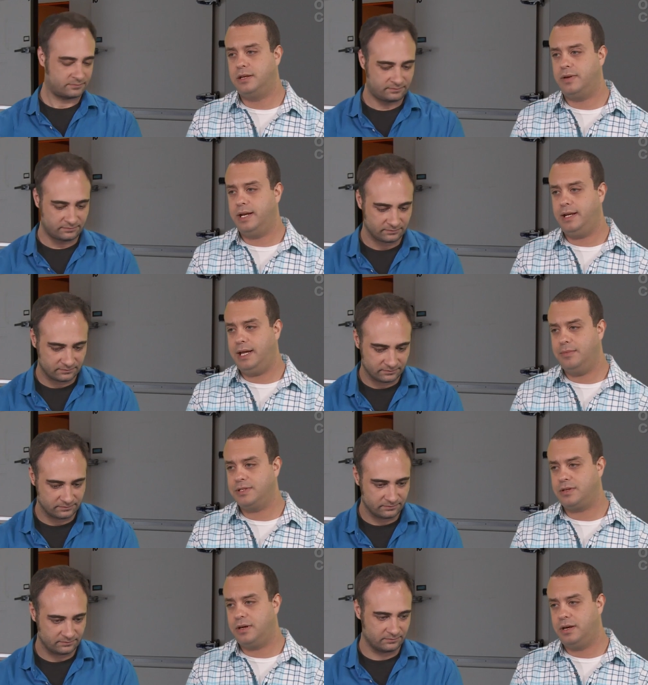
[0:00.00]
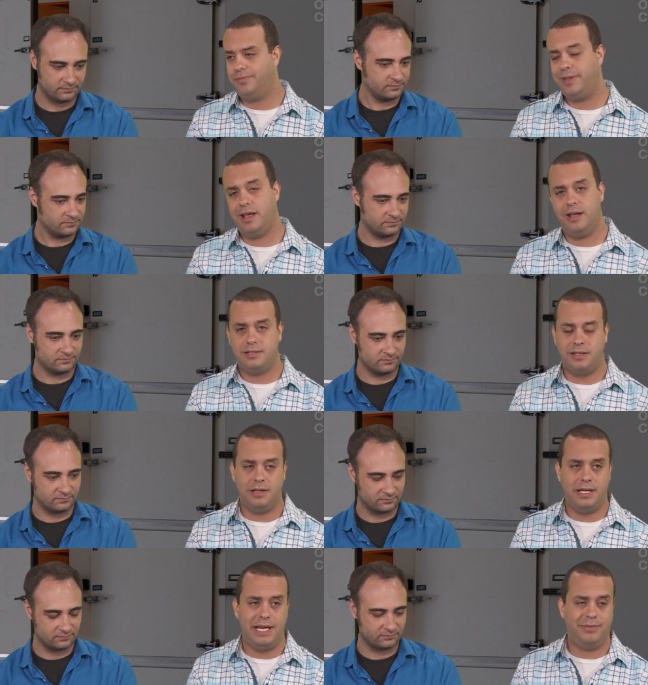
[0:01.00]
Speaker 1: underrated game is, Kurt. It's a
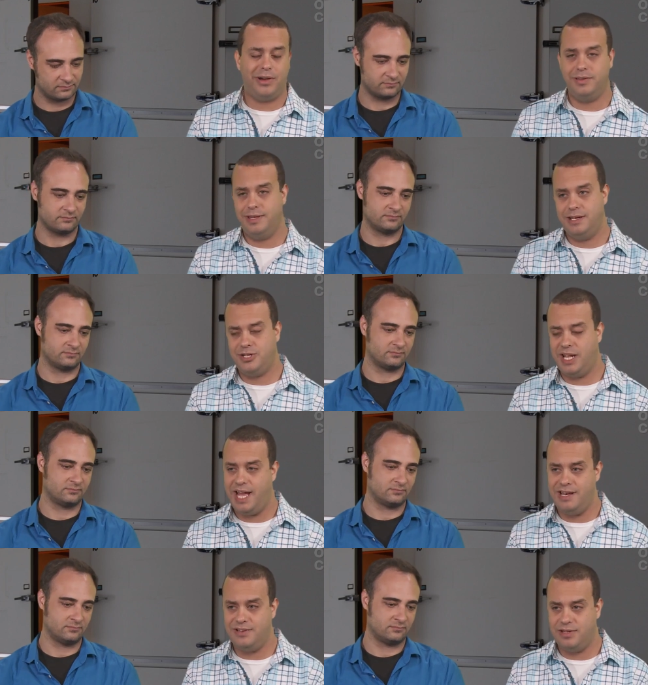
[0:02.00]
little game called Ninja Gaiden